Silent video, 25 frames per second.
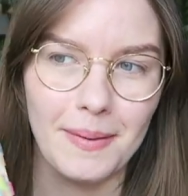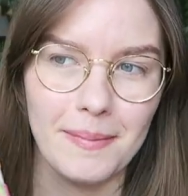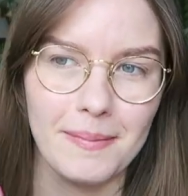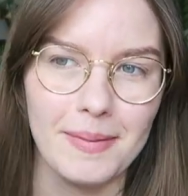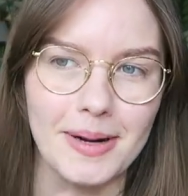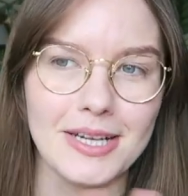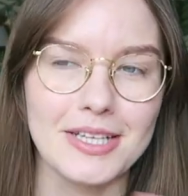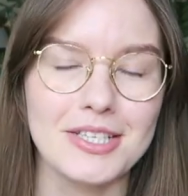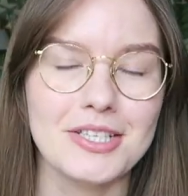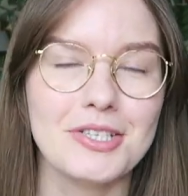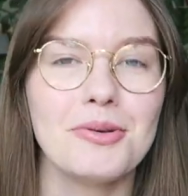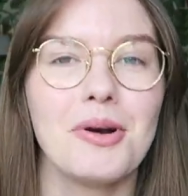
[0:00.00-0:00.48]

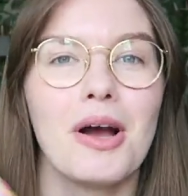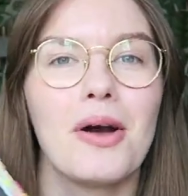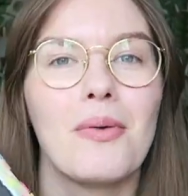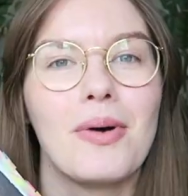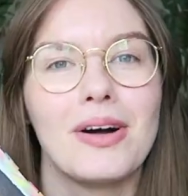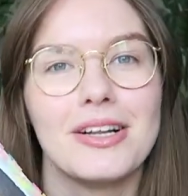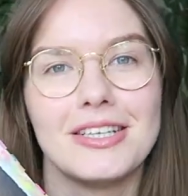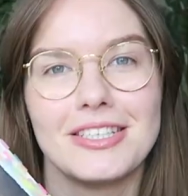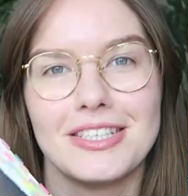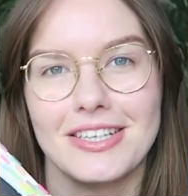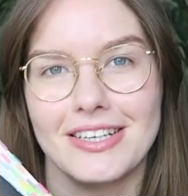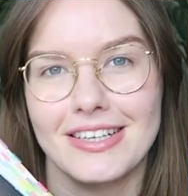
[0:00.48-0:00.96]
but do I
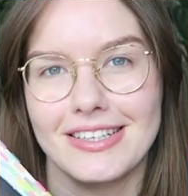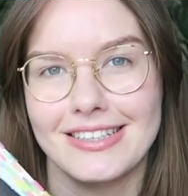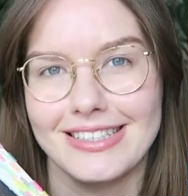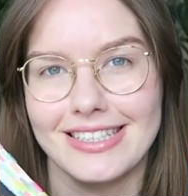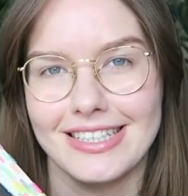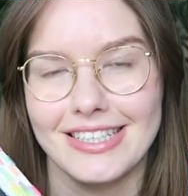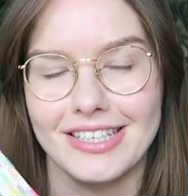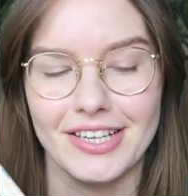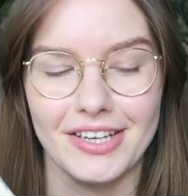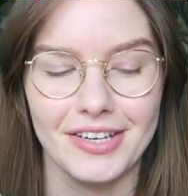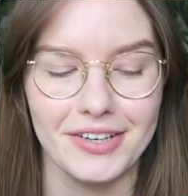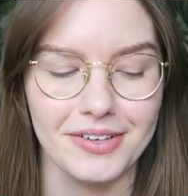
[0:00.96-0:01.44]
want to
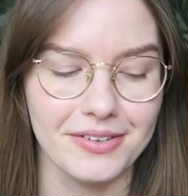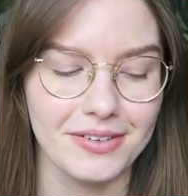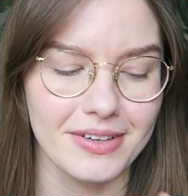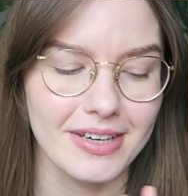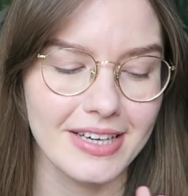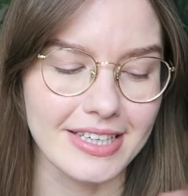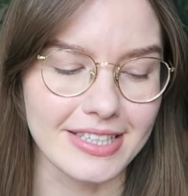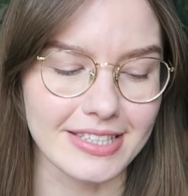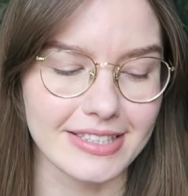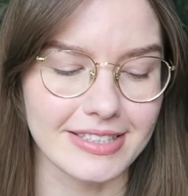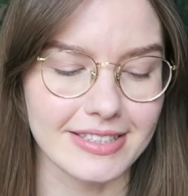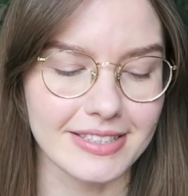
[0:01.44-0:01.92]
continue?
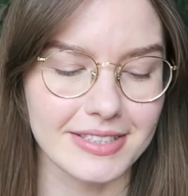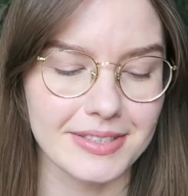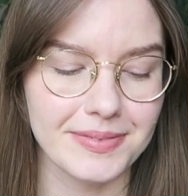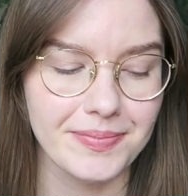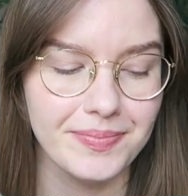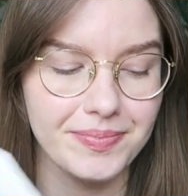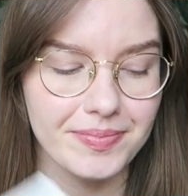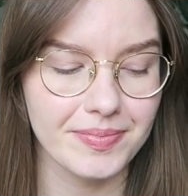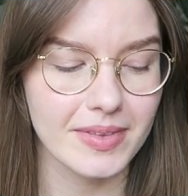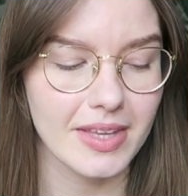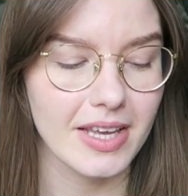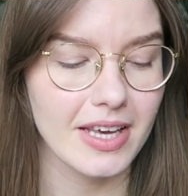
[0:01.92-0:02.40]
Is
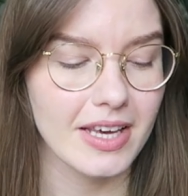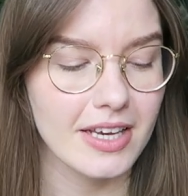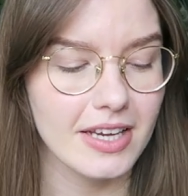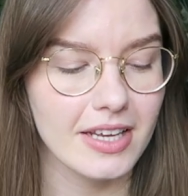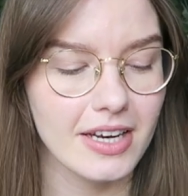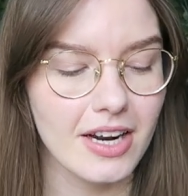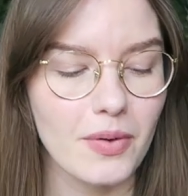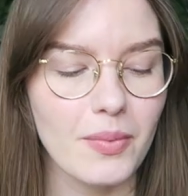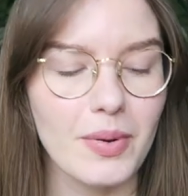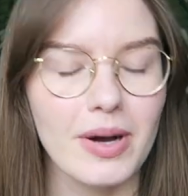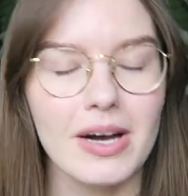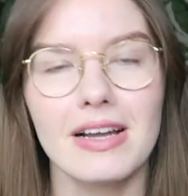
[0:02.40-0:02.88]
you
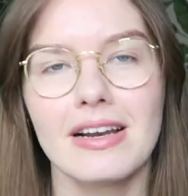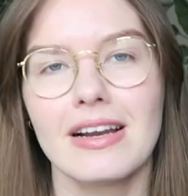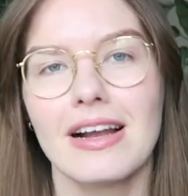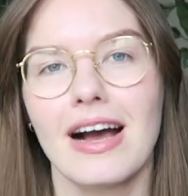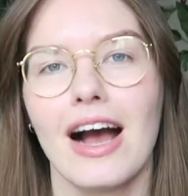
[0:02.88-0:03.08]
know what?